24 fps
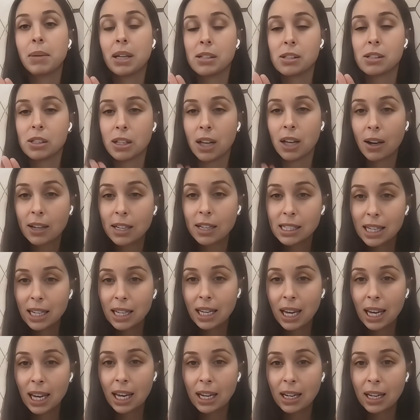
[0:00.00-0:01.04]
as long as they
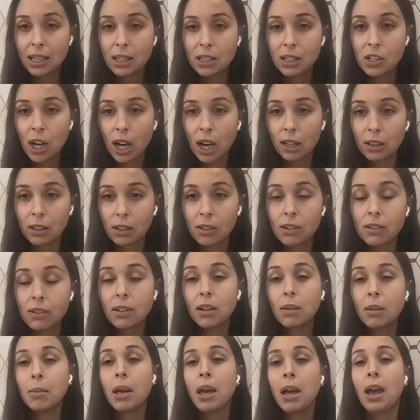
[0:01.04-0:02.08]
can in a toddler
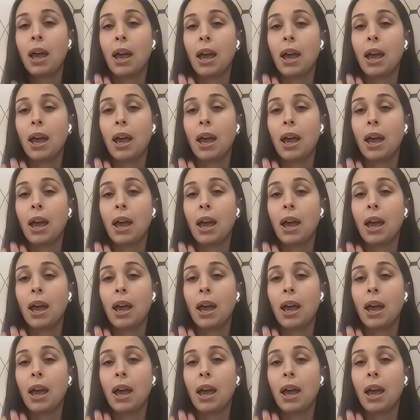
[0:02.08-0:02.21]
crib